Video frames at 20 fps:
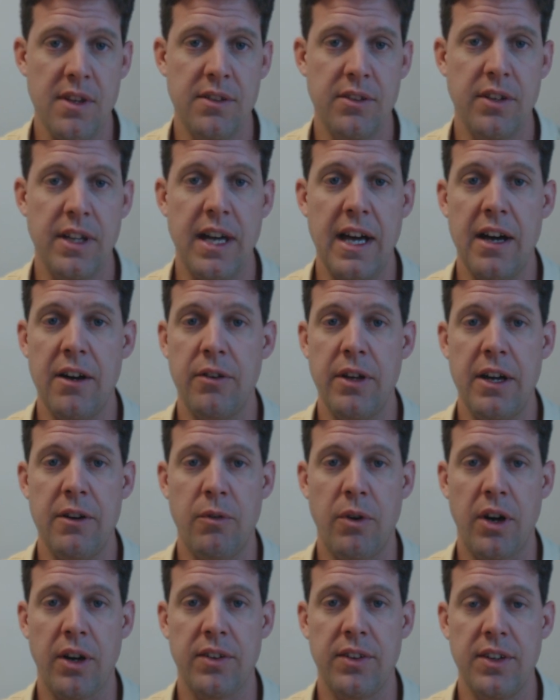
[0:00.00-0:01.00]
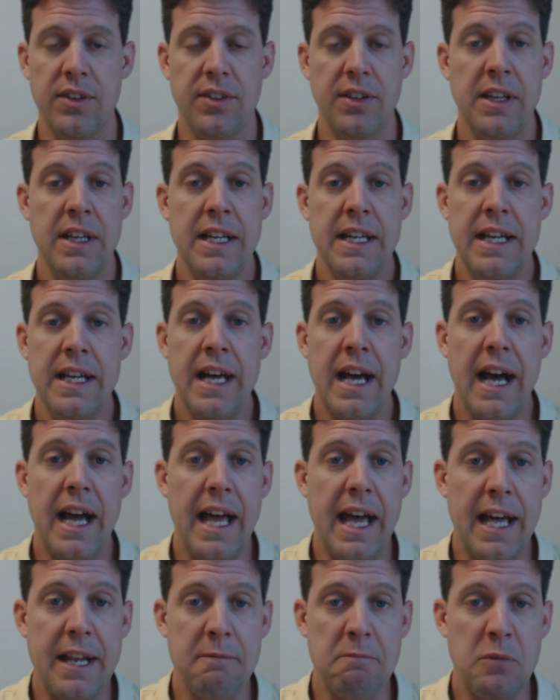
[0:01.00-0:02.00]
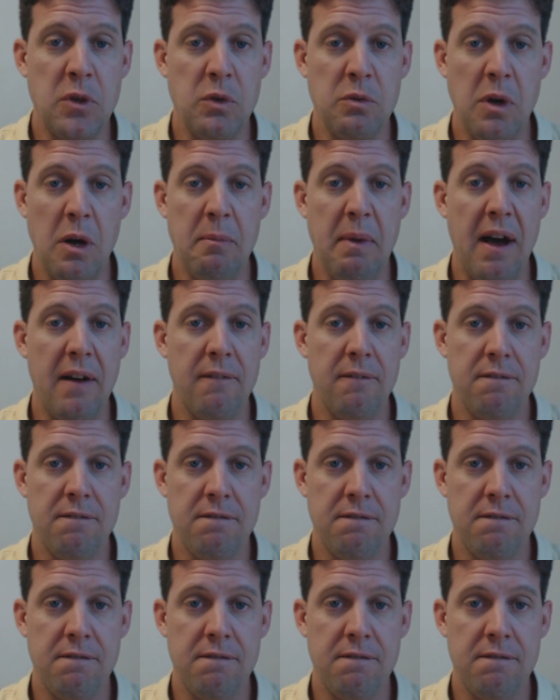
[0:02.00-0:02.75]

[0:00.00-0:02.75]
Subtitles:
So how that works is I had about